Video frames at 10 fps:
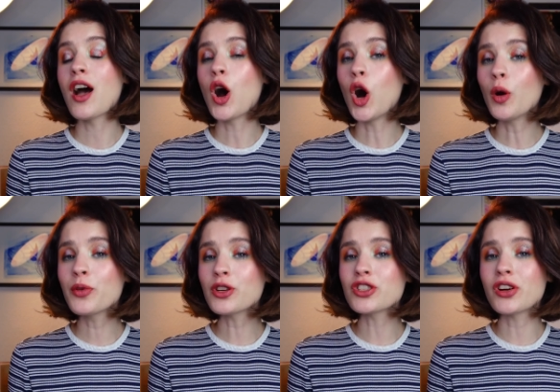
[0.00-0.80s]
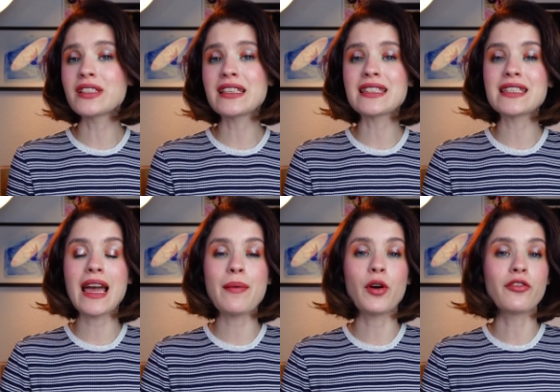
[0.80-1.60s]
Hope you enjoyed this
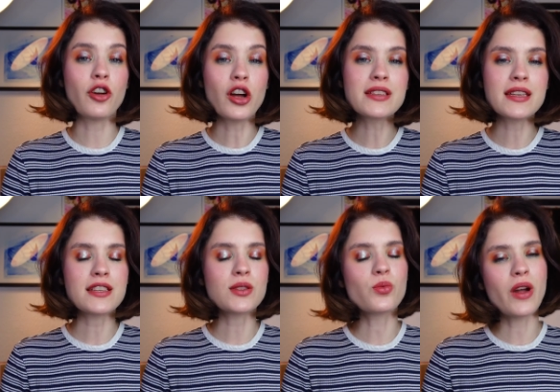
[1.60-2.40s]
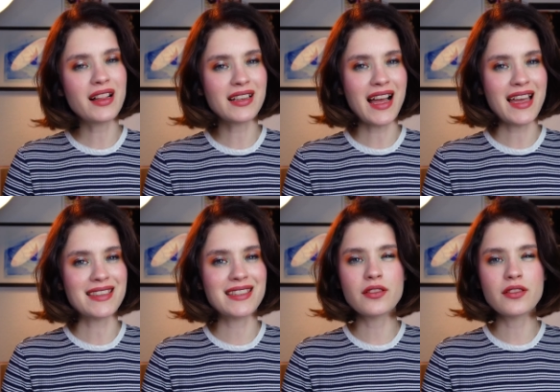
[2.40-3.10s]
type of content as well, guys.